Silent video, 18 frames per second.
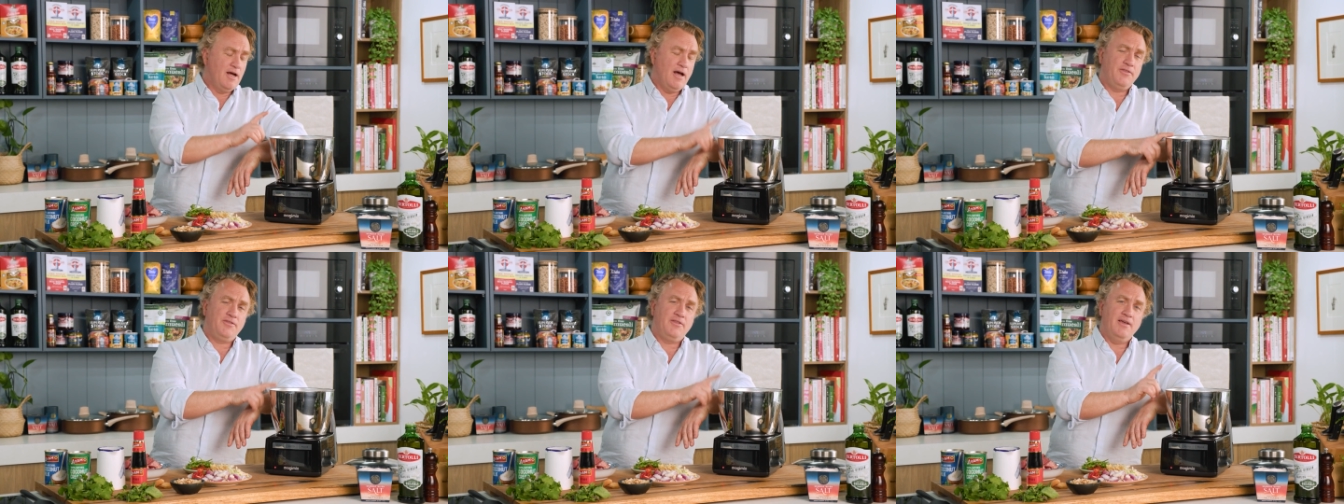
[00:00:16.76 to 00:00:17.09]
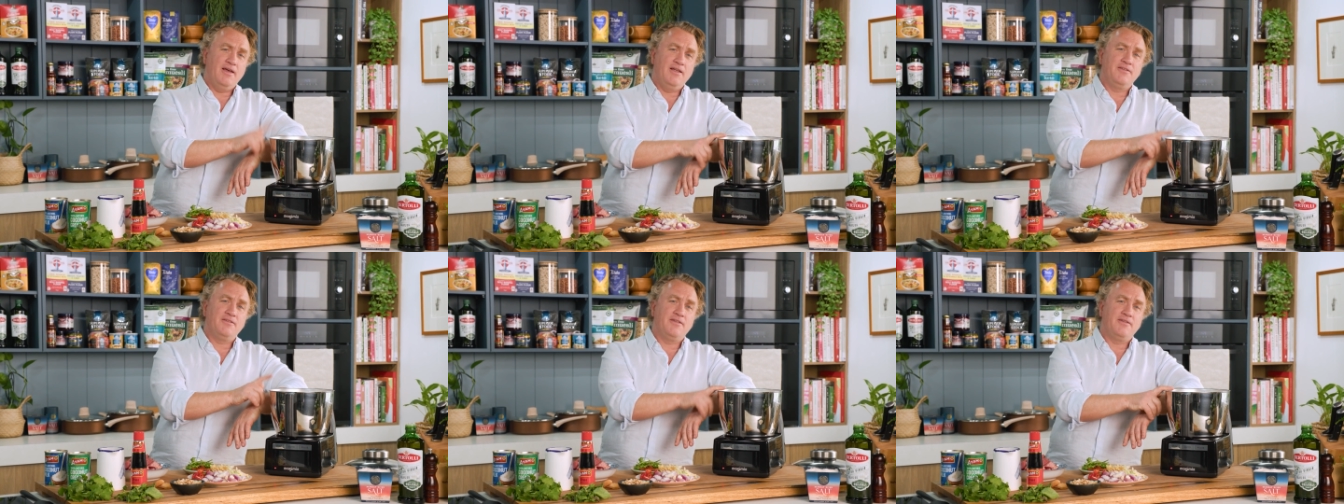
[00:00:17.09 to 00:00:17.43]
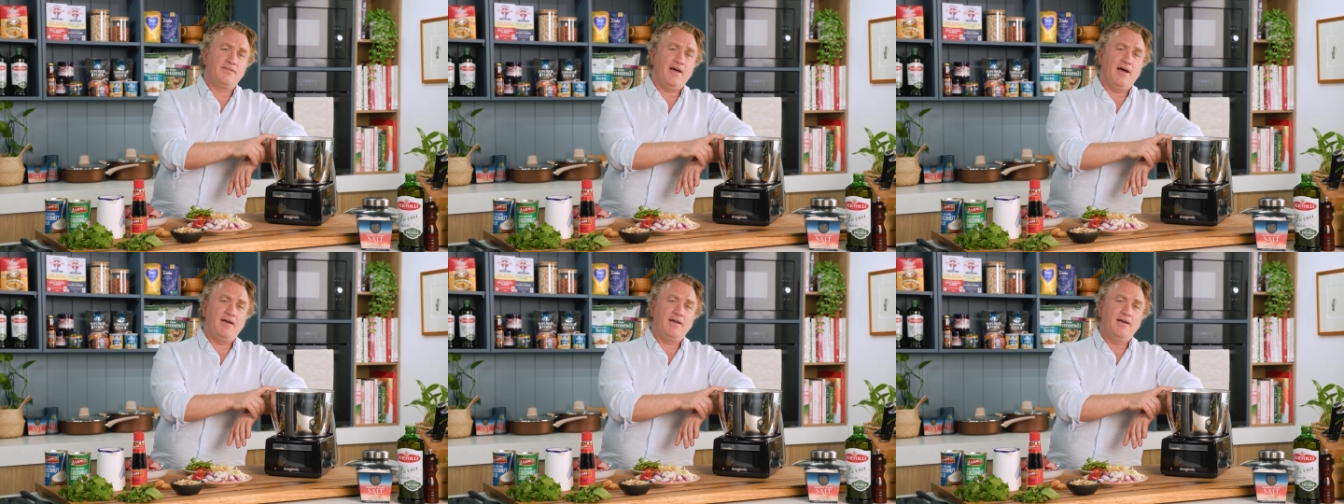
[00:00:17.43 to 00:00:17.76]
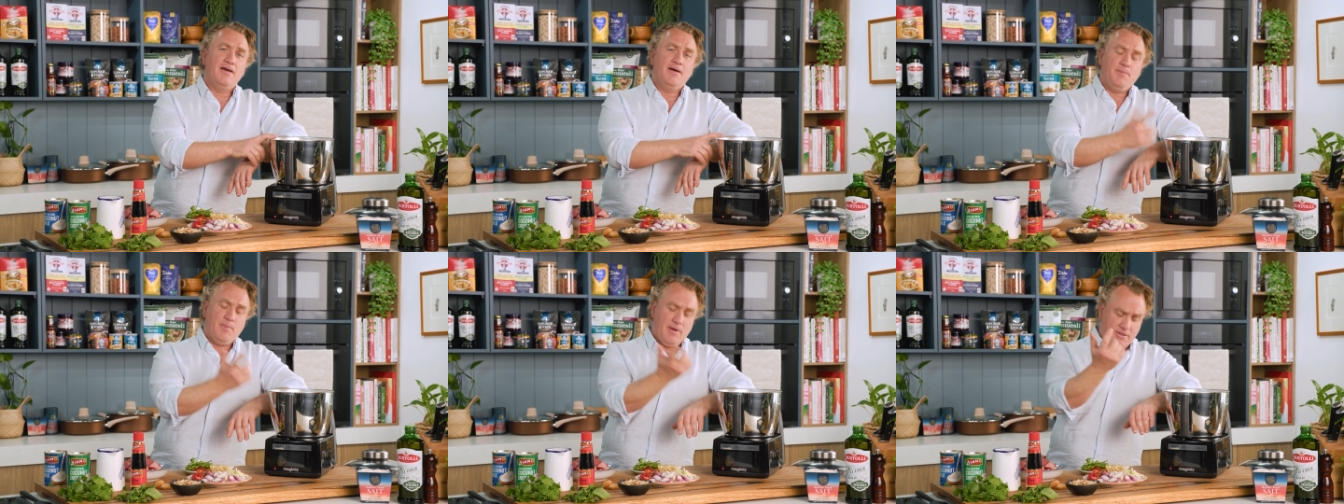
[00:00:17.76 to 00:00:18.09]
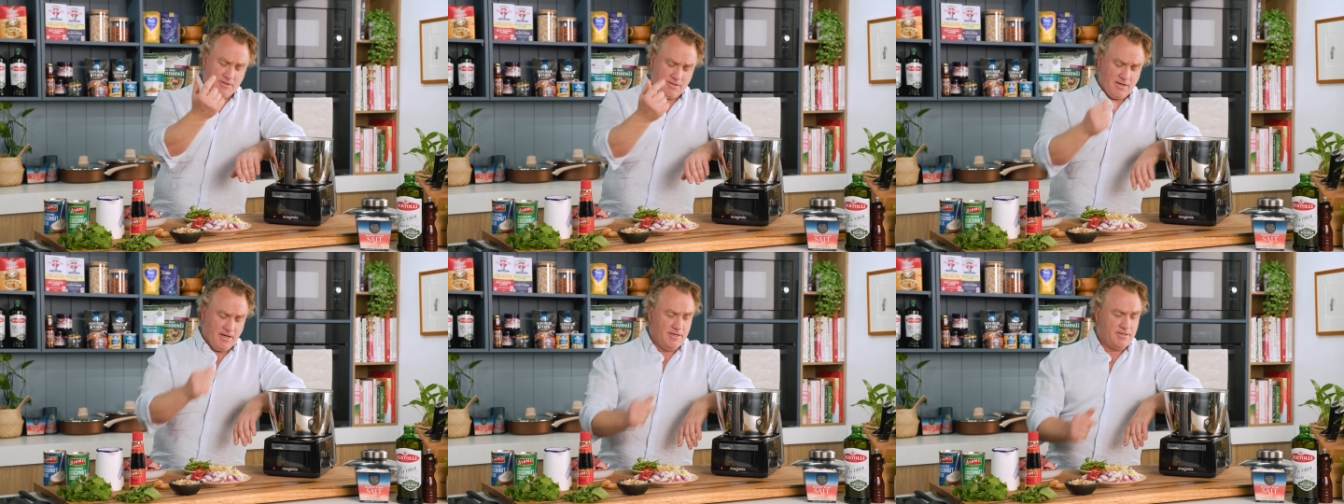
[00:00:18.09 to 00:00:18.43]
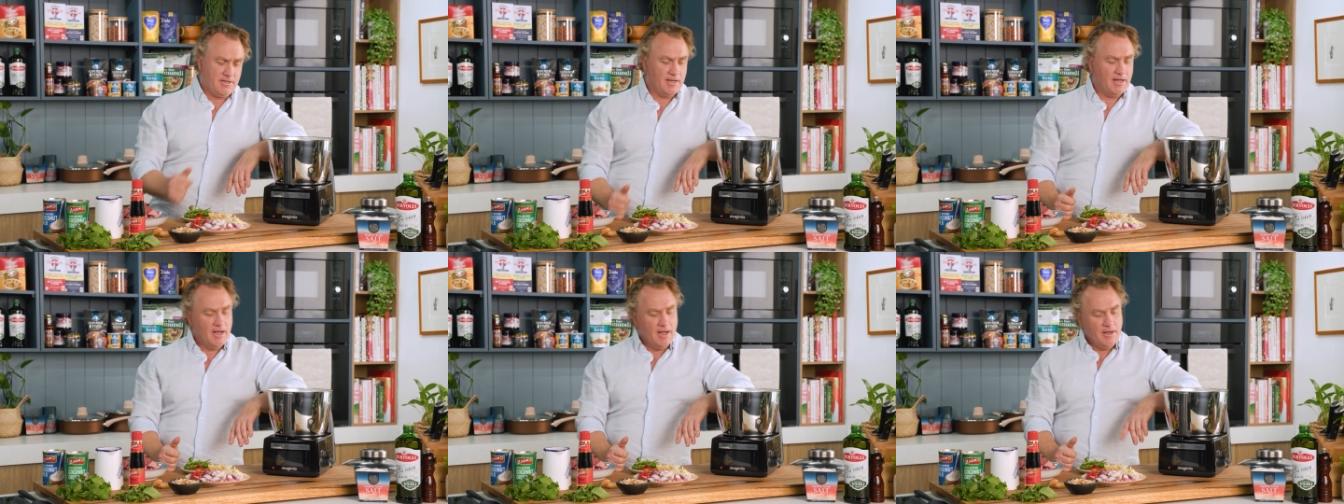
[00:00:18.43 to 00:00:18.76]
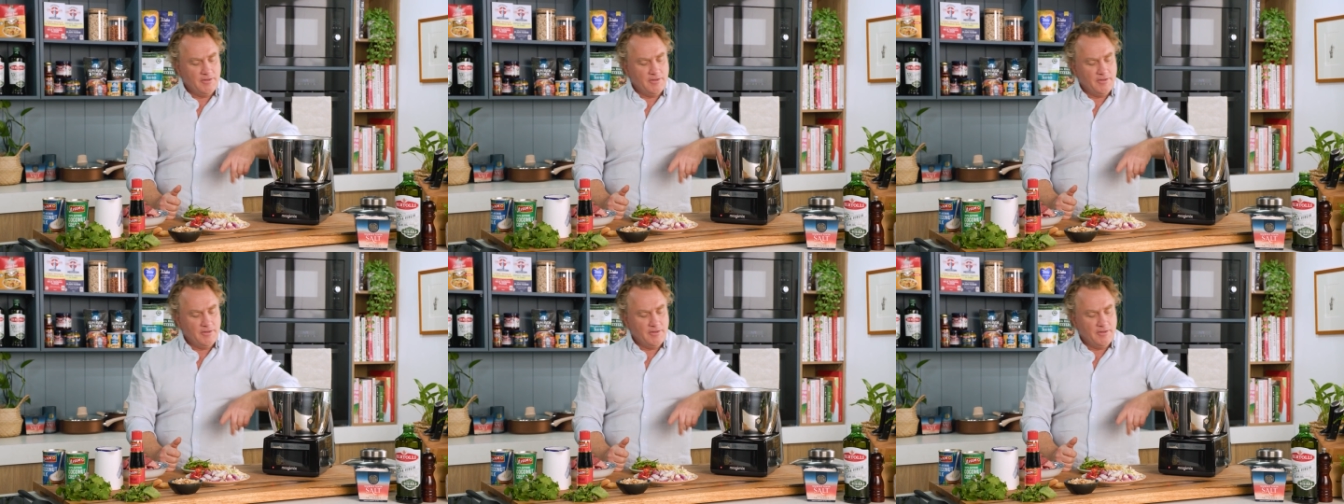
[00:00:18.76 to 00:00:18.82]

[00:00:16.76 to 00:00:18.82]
at the end of the day. Makes it easy.